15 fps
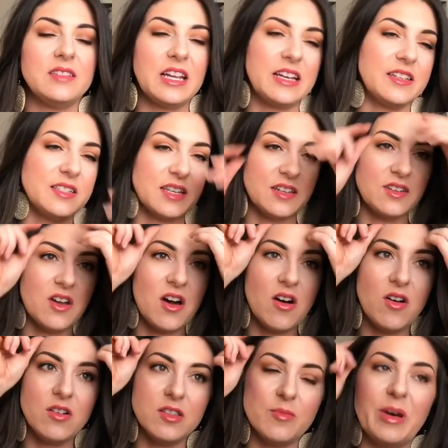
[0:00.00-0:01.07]
Like I said, not
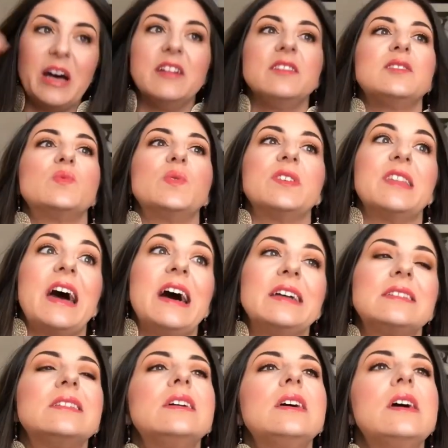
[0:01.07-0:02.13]
all the palettes were
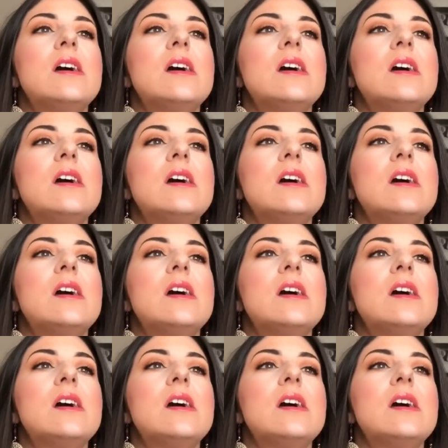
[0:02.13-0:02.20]
that.